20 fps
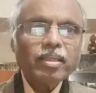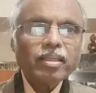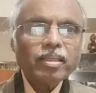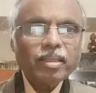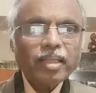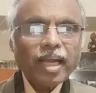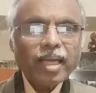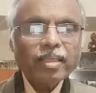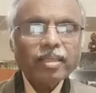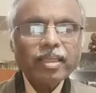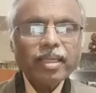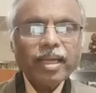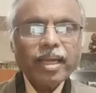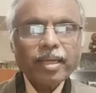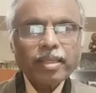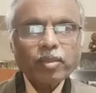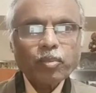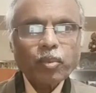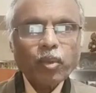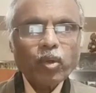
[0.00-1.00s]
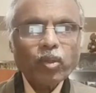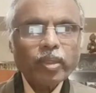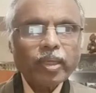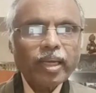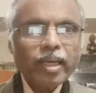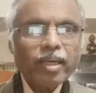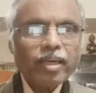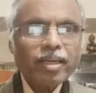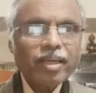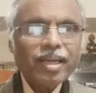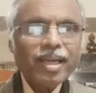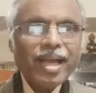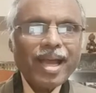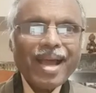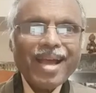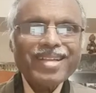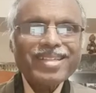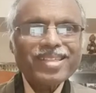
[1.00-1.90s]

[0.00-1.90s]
that the exporter has